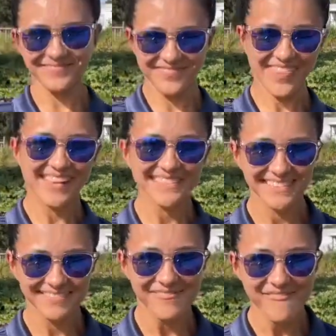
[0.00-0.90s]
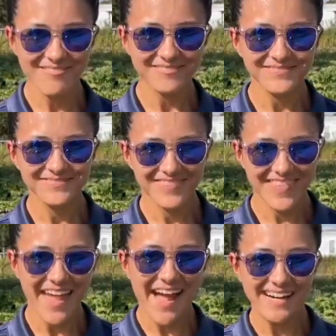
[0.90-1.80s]
All right, Ida. Thanks again.
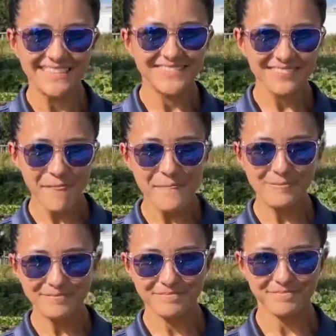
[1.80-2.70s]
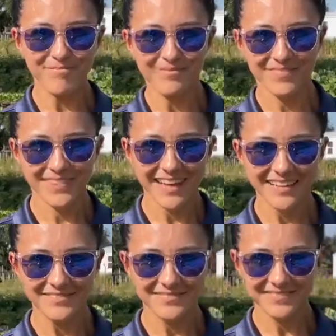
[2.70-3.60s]
You're amazing, and the
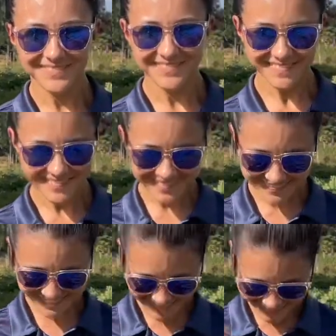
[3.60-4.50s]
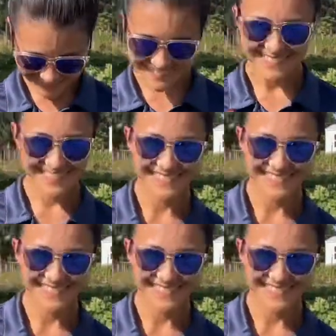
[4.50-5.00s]
work that you're doing here is amazing.